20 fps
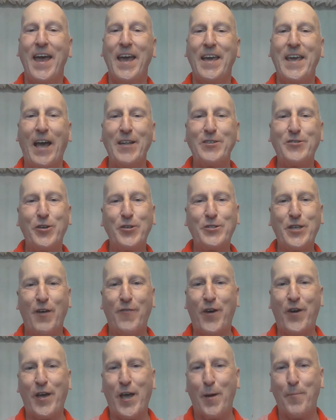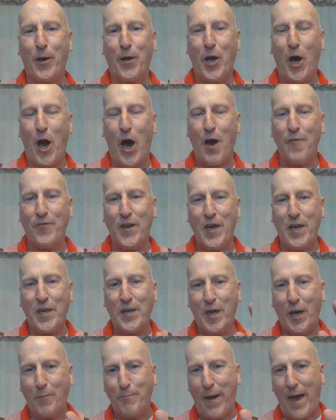Get yourself a cup of coffee,
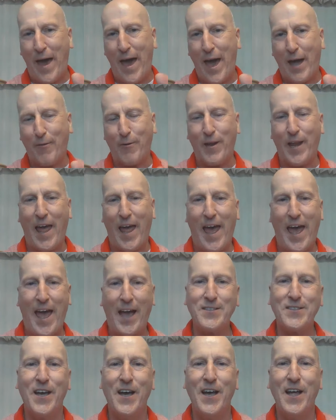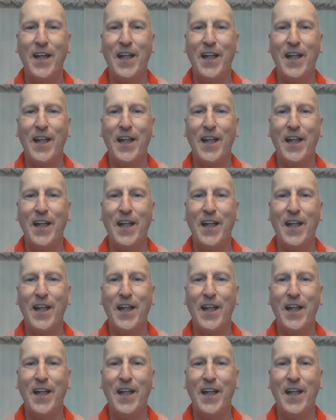kick back, relax.